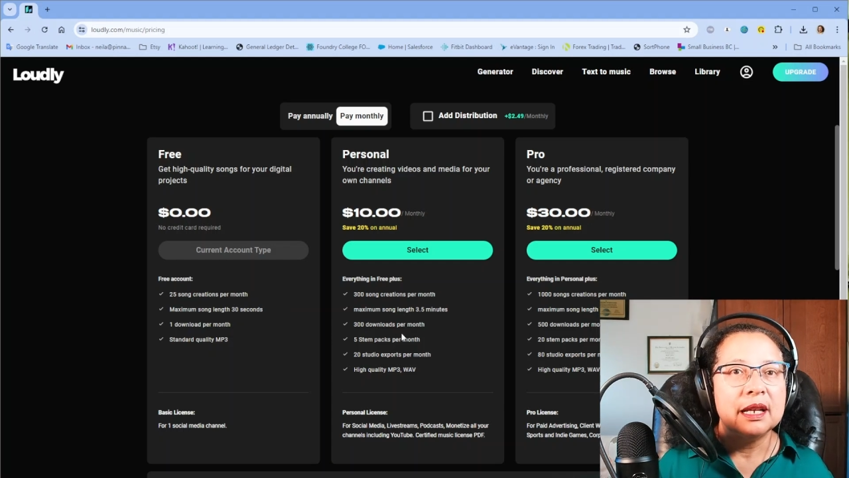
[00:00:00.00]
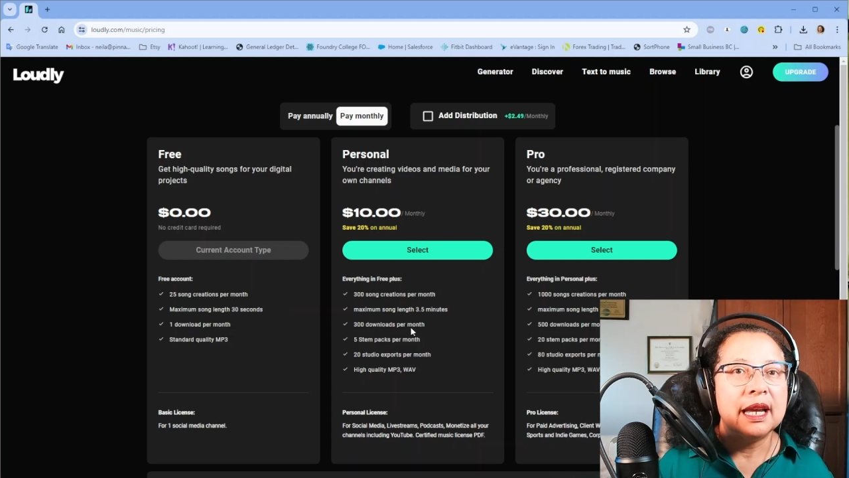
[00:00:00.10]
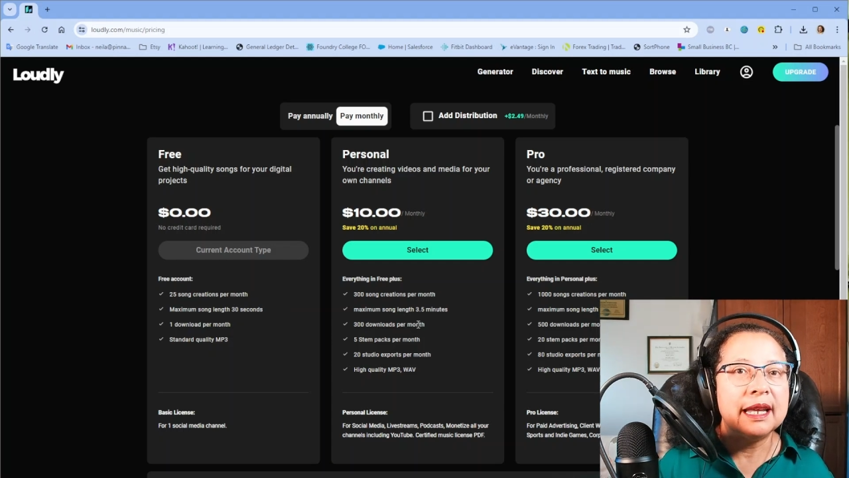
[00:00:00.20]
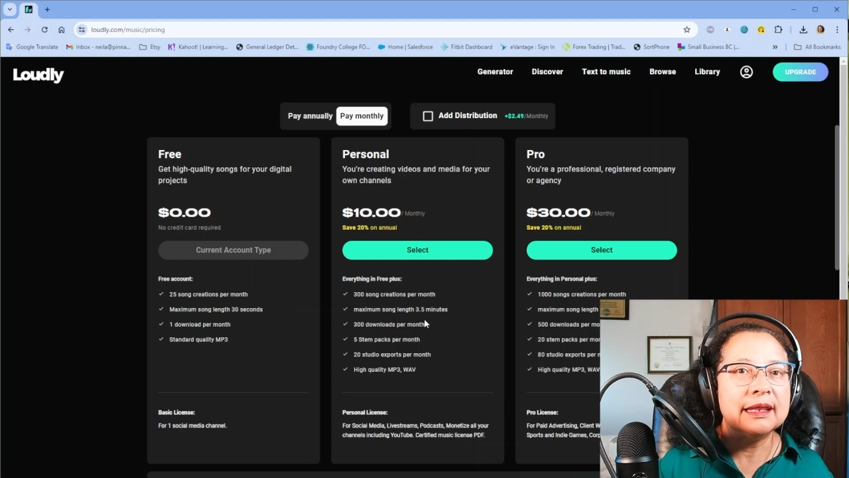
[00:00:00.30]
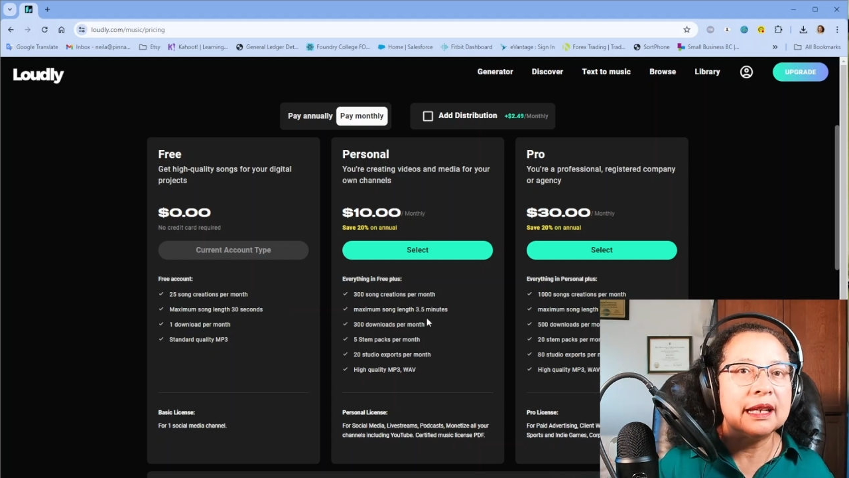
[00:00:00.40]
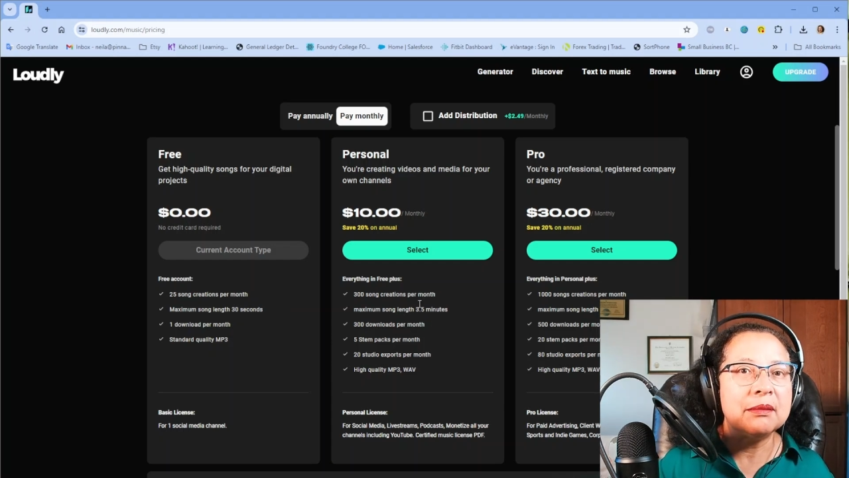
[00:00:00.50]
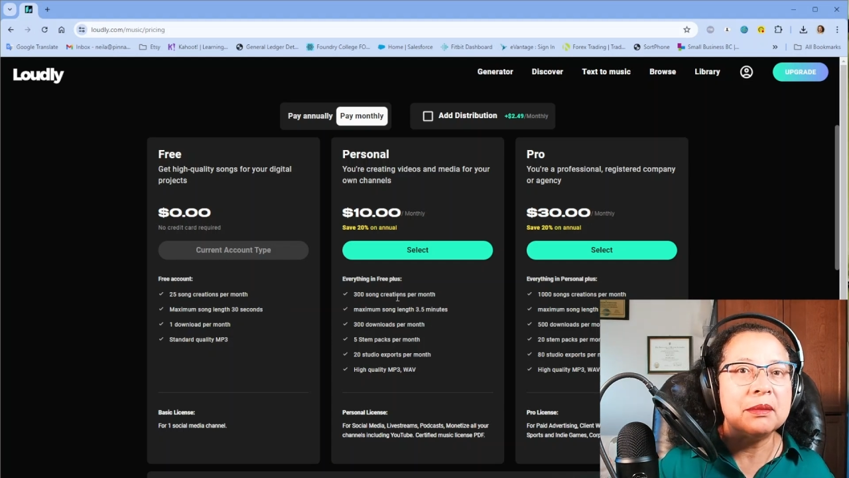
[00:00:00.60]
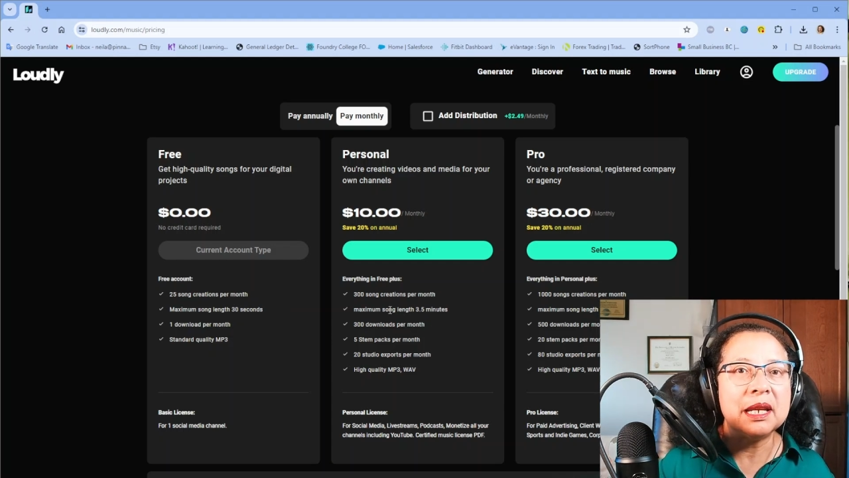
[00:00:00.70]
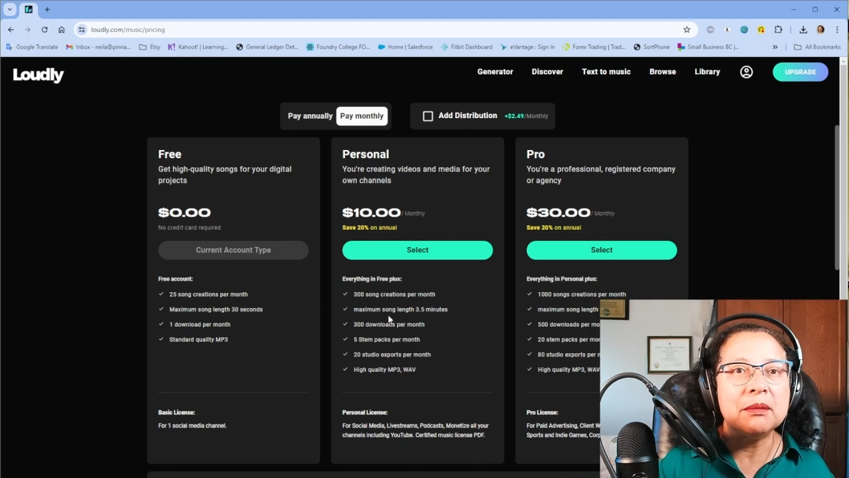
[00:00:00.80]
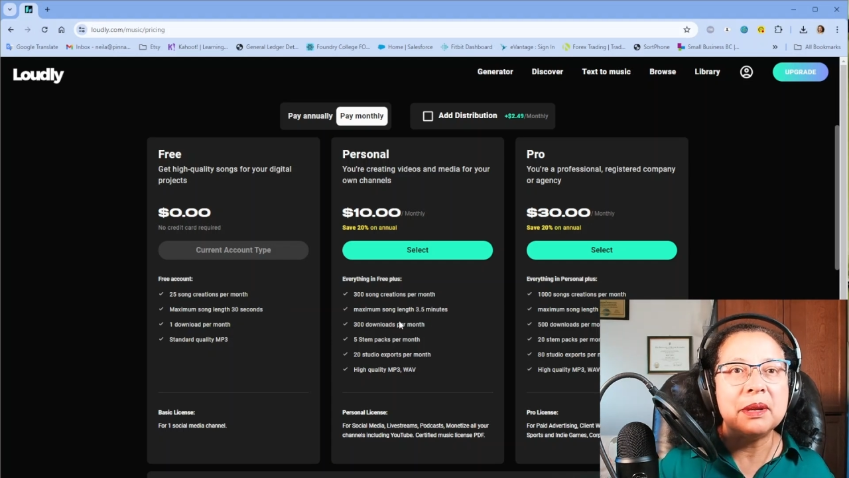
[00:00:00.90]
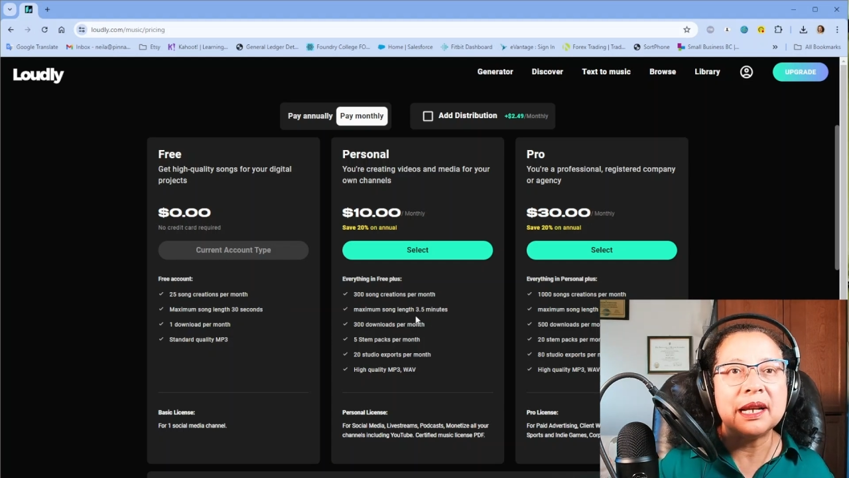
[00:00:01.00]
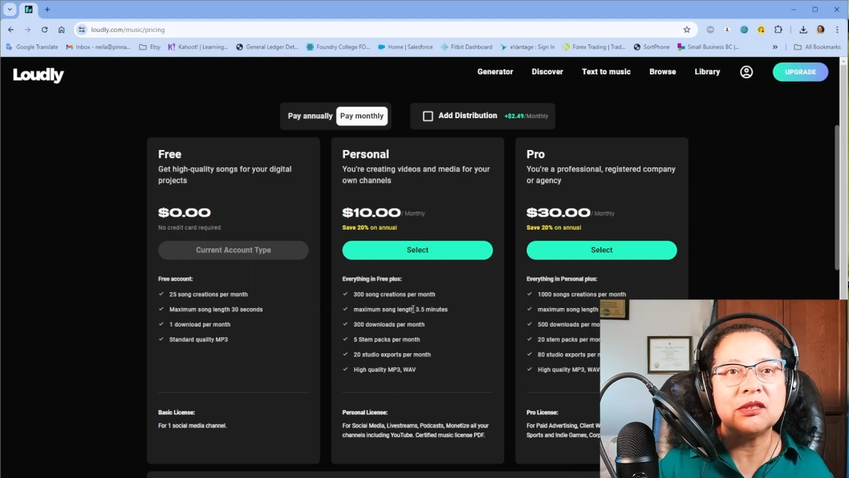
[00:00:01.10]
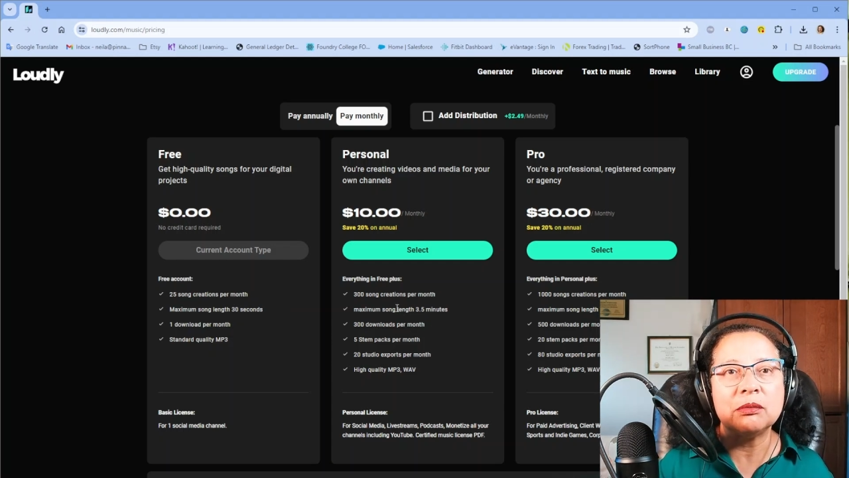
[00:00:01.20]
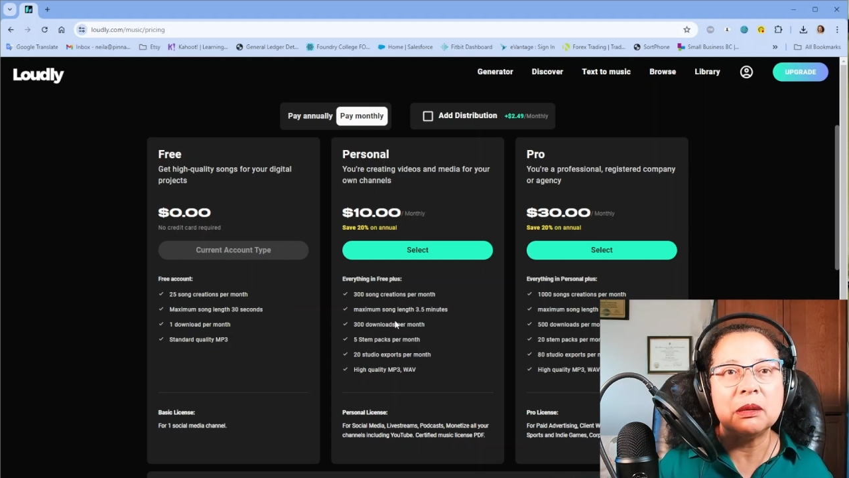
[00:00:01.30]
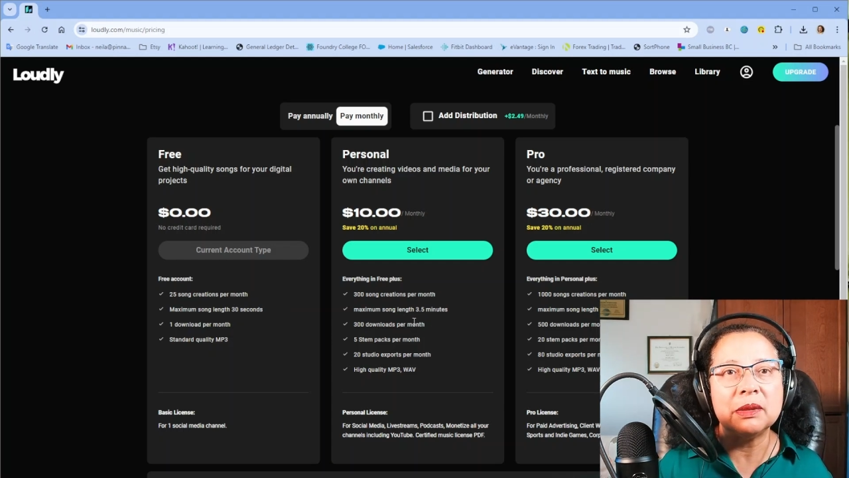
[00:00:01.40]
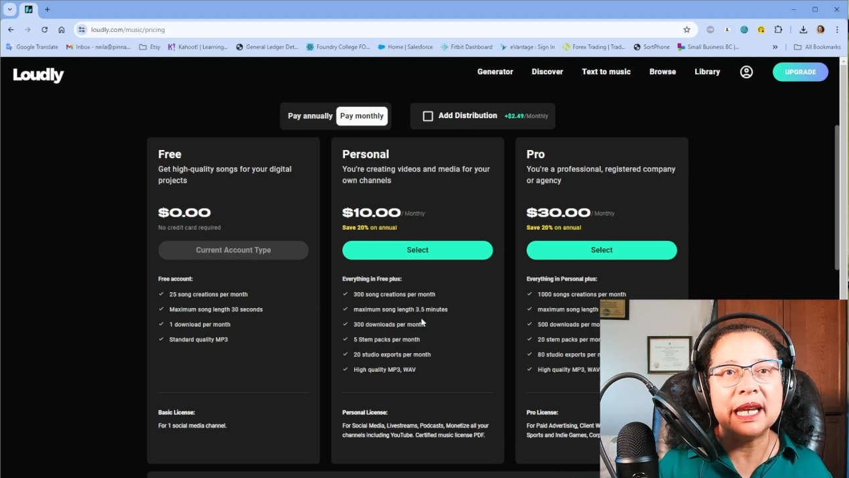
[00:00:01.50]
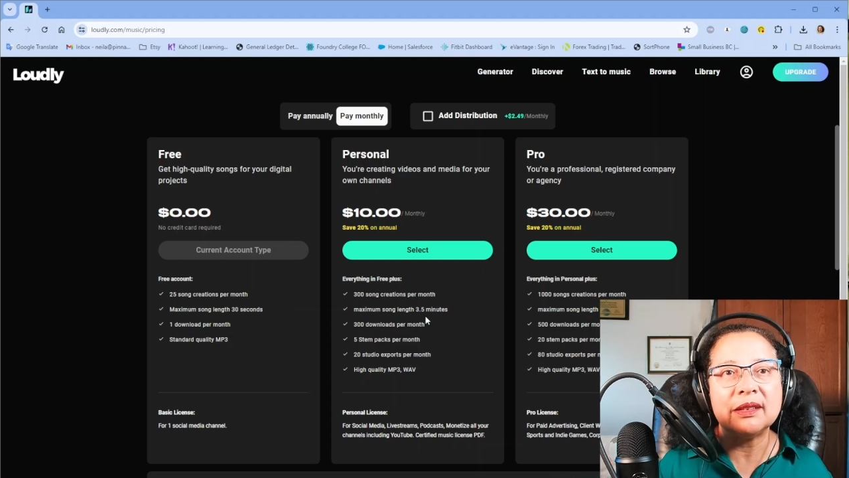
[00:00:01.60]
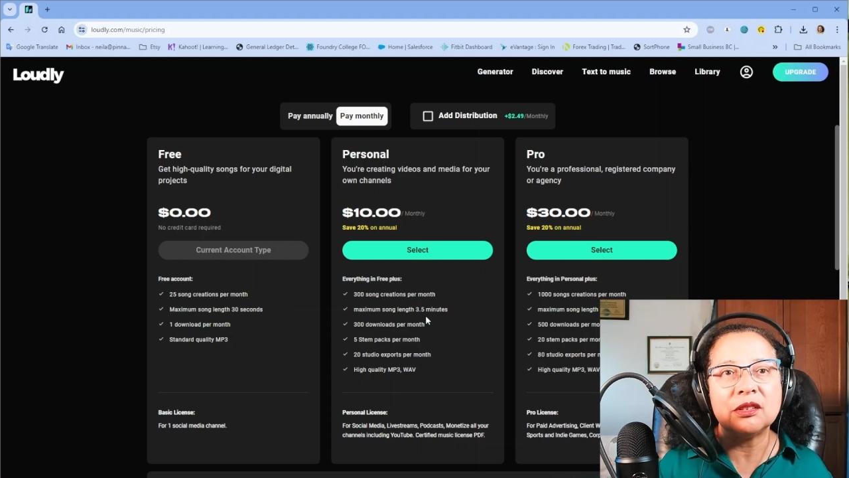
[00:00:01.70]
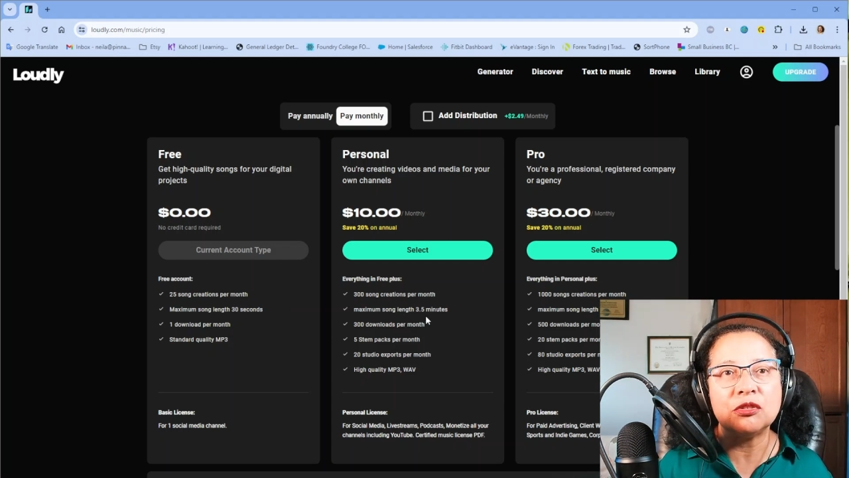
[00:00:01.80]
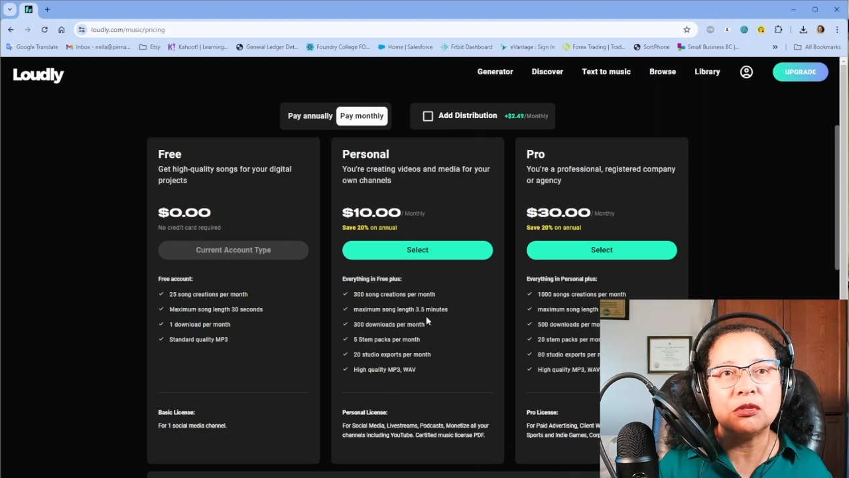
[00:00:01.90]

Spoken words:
And the maximum length is